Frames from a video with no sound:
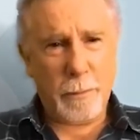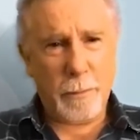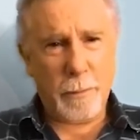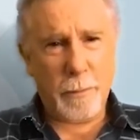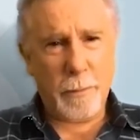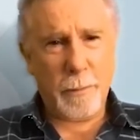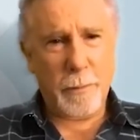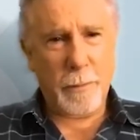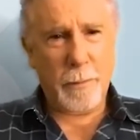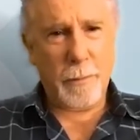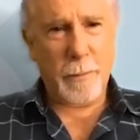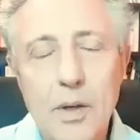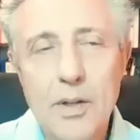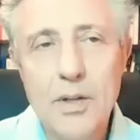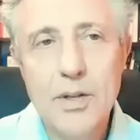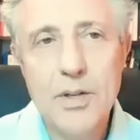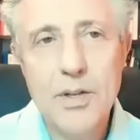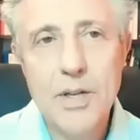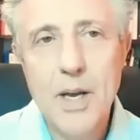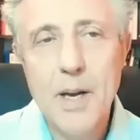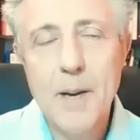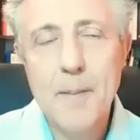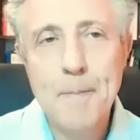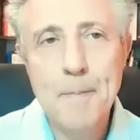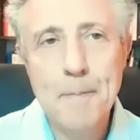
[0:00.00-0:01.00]
What
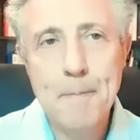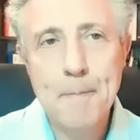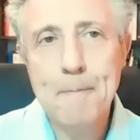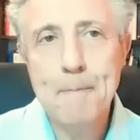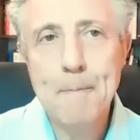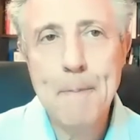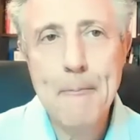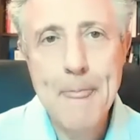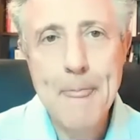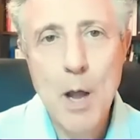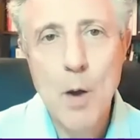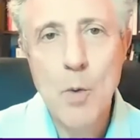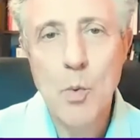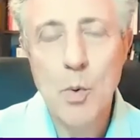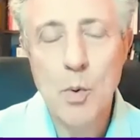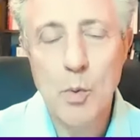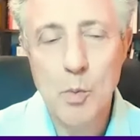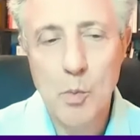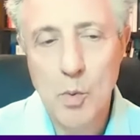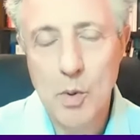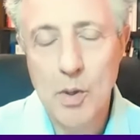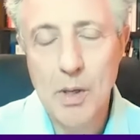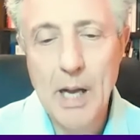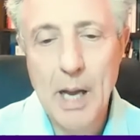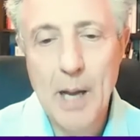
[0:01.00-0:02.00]

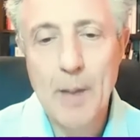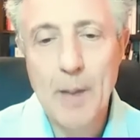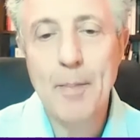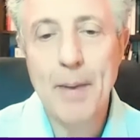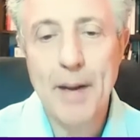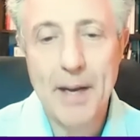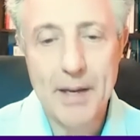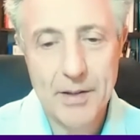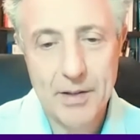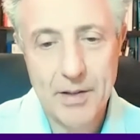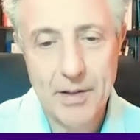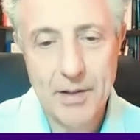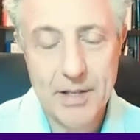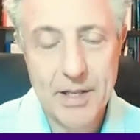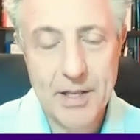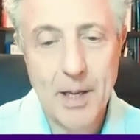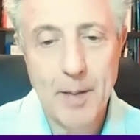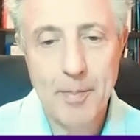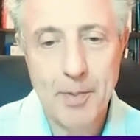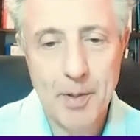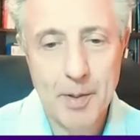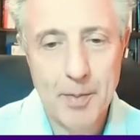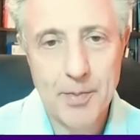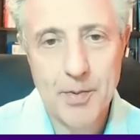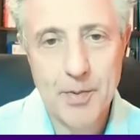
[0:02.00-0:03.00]
we'll come back to the
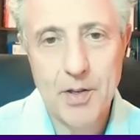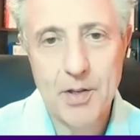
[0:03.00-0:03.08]
supplements,